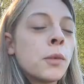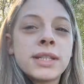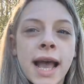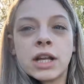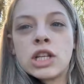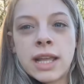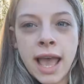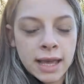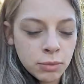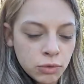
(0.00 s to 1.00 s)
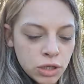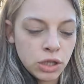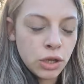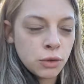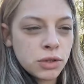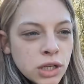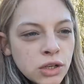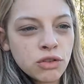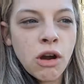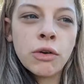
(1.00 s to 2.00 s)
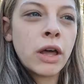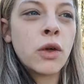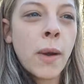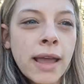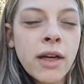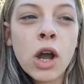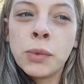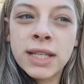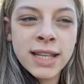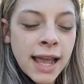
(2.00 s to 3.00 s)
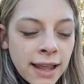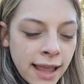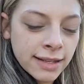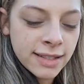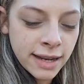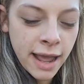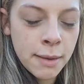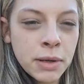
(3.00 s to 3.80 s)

was actually able to use the controller the way that I was saying yesterday